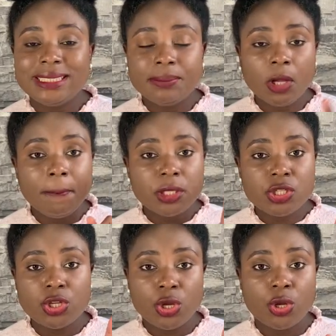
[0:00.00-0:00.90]
tip number
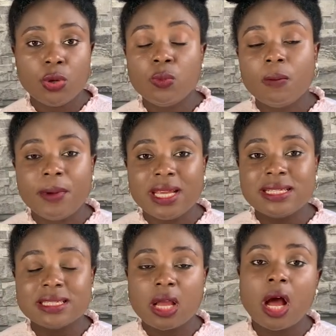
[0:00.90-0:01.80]
two will be
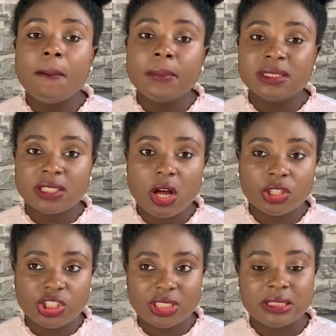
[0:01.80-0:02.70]
scalp
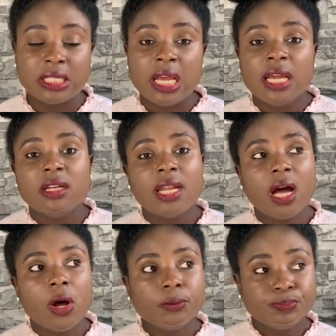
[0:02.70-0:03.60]
massages
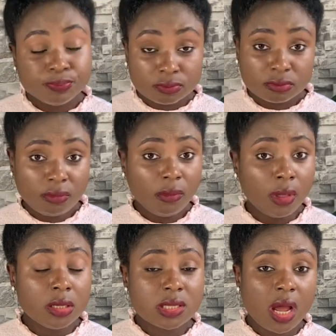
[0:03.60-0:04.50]
now
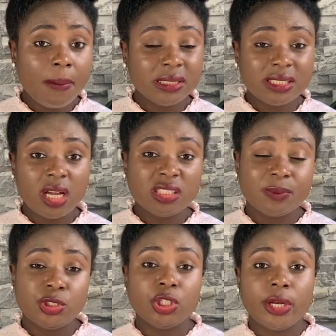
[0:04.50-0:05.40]
Scalp massage is
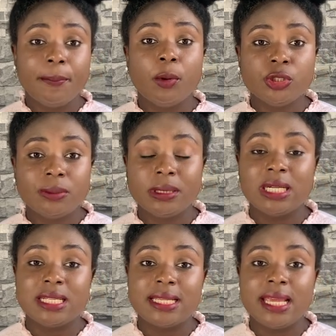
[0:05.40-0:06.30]
particularly important
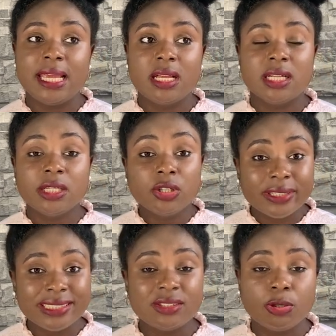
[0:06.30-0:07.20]
because it
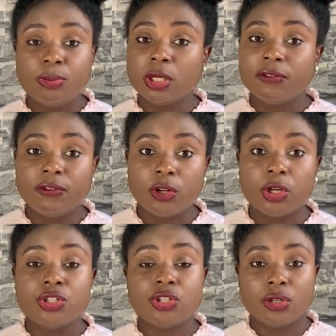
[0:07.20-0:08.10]
increases the blood flow
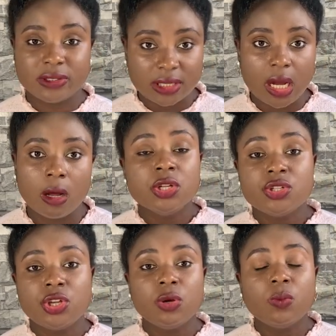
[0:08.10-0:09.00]
to your scalp. So
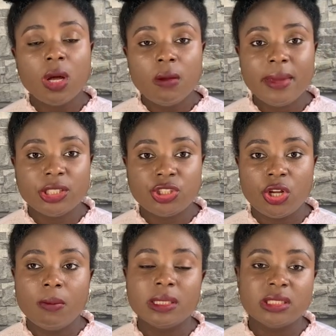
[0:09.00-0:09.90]
you want to make sure
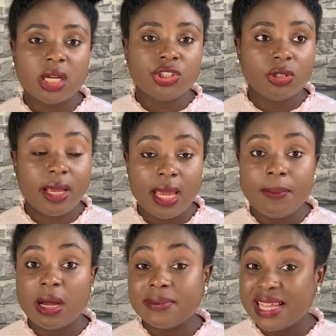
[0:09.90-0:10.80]
you massage your hair
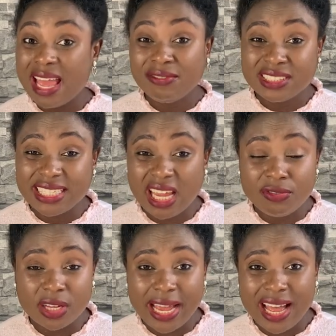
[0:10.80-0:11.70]
perhaps every day if
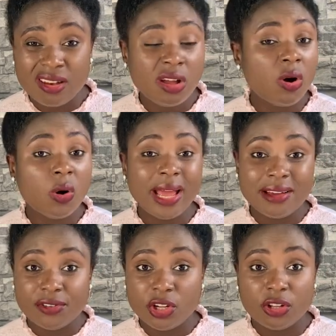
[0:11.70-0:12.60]
you can or
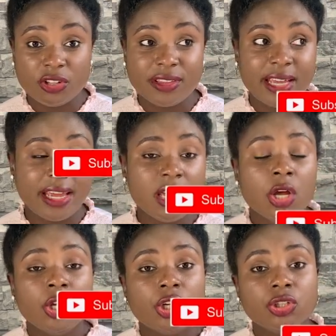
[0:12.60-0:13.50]
every other day.
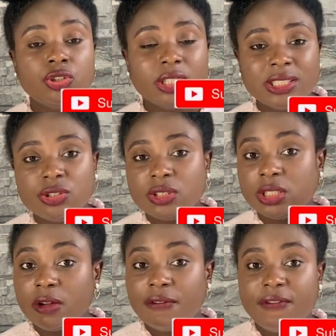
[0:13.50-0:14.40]
You can do this using
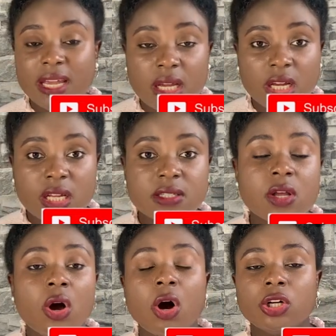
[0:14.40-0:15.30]
your fingers
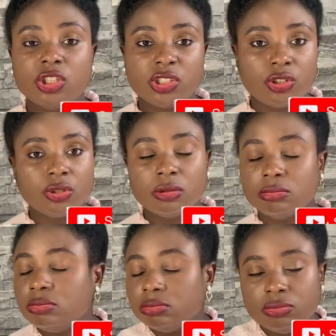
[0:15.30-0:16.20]
or just a,
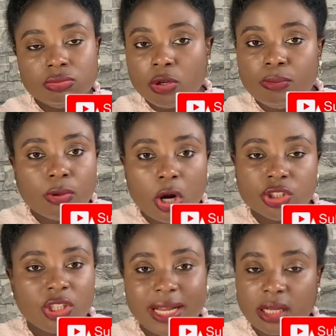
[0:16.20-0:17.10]
a
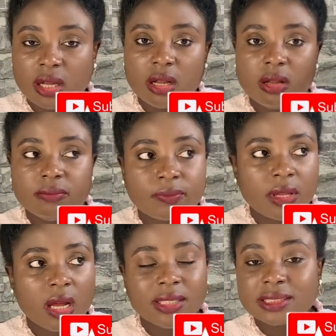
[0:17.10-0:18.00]
brush like a,
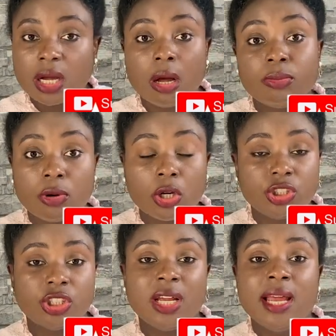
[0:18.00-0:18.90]
a scalp
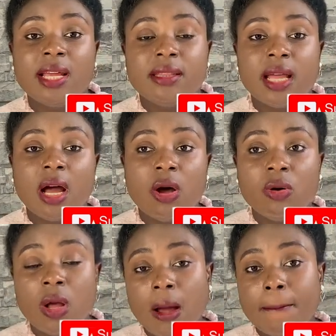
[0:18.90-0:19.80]
brush.
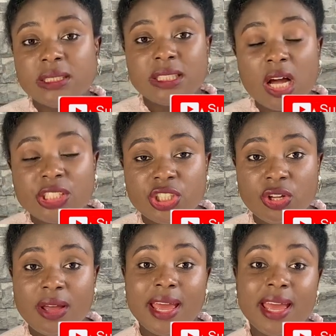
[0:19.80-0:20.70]
Now, massaging
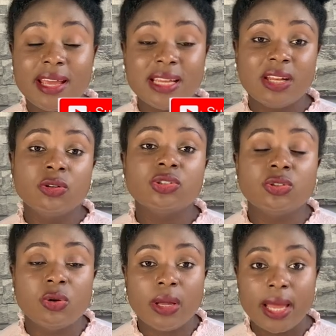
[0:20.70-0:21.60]
your hair can
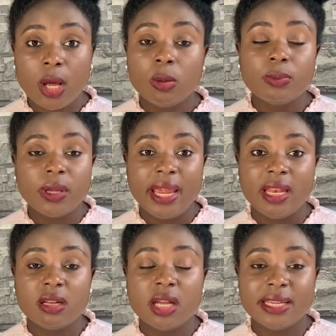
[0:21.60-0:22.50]
also help
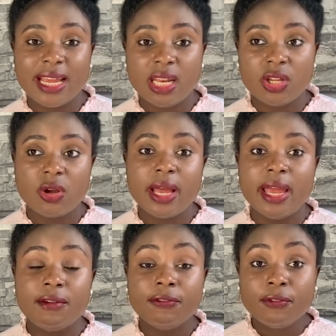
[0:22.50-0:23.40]
in getting your
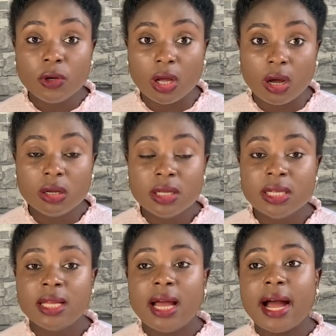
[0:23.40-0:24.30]
hair fuller
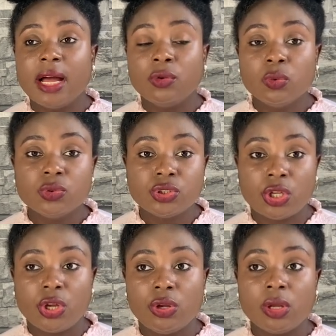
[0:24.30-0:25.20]
and
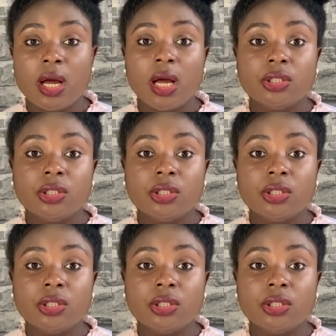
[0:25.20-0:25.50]
also uh,